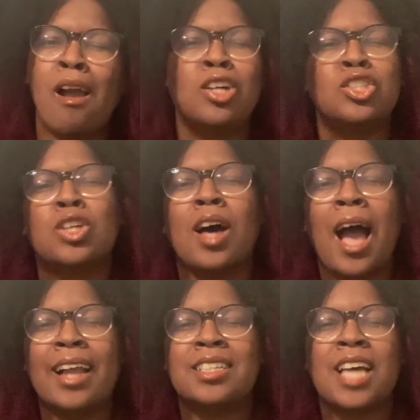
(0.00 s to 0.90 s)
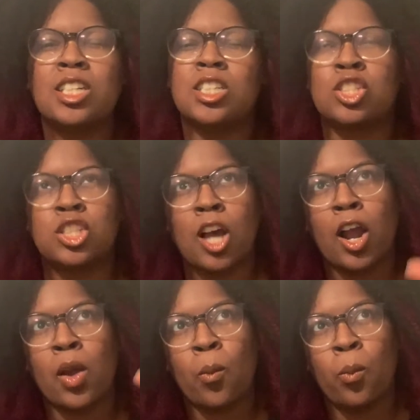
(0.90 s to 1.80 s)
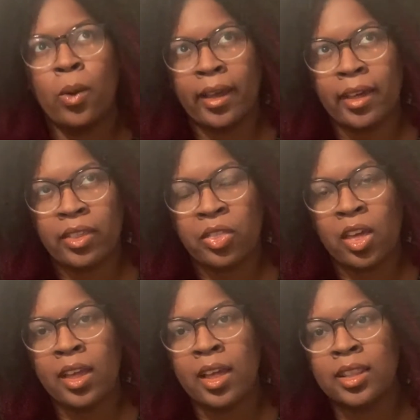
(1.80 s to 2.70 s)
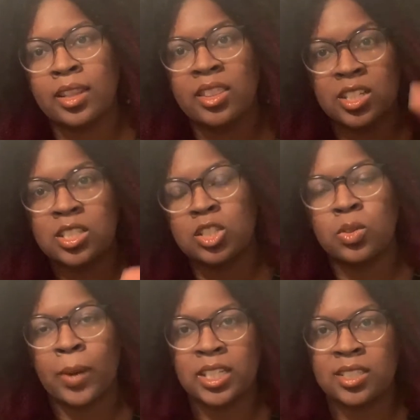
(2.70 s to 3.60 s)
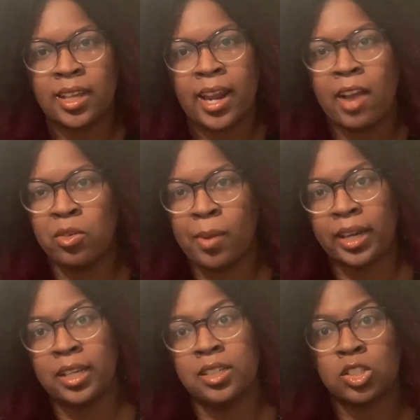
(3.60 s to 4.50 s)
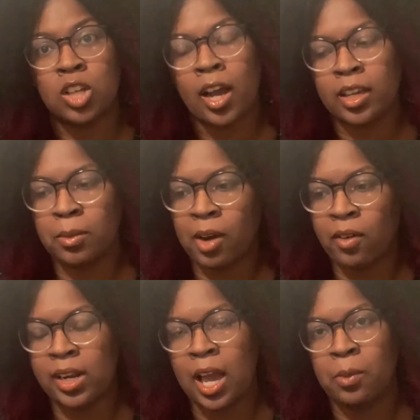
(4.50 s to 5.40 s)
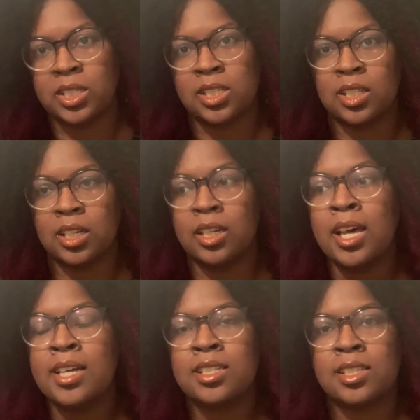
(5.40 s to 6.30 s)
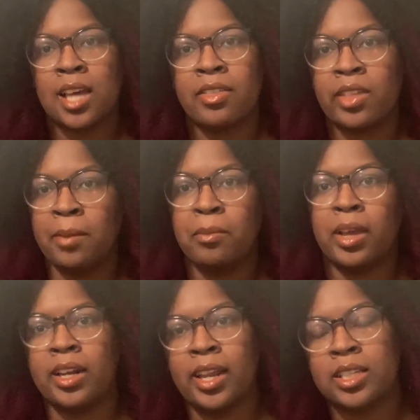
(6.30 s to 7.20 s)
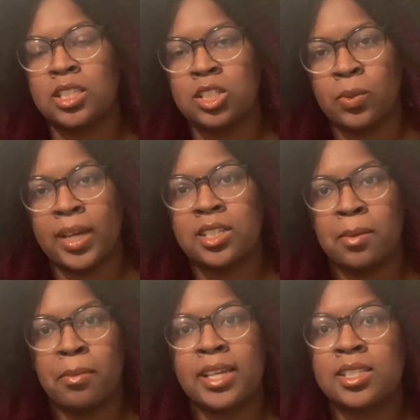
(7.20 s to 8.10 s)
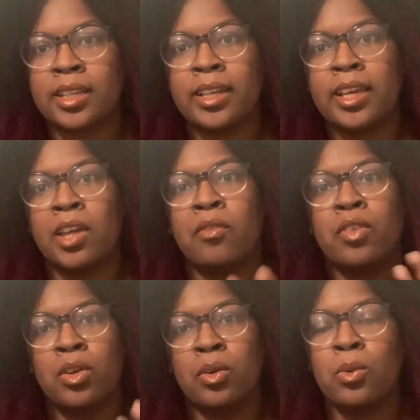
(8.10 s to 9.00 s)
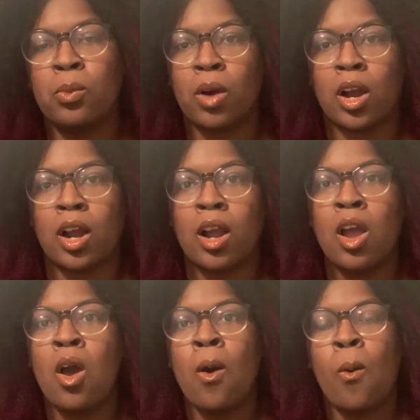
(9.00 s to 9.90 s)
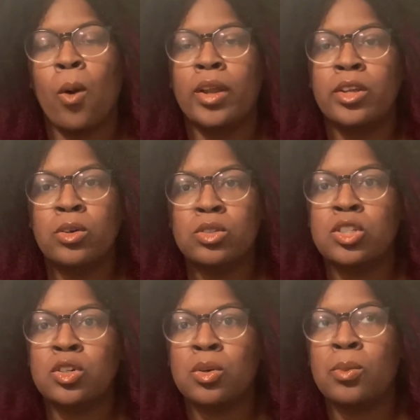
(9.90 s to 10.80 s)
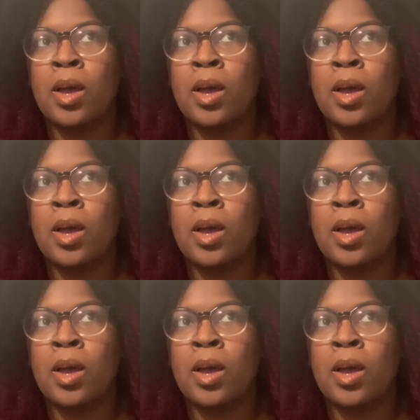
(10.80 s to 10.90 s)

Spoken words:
I guess I'll just start with the situation that everybody is talking about right now, which is the Seth and Big NIck situation. Basically, if you were on YouTube,